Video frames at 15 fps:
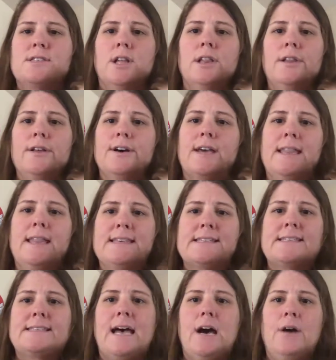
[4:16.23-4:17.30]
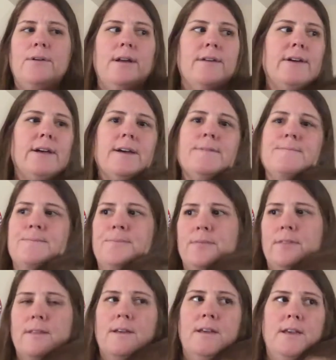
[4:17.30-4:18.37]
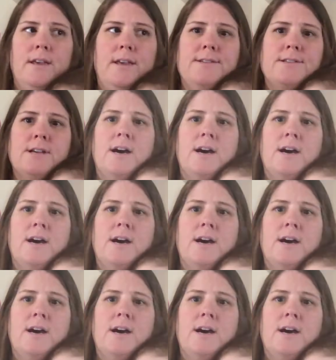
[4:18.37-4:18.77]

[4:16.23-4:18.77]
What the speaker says: the look and the sound of it is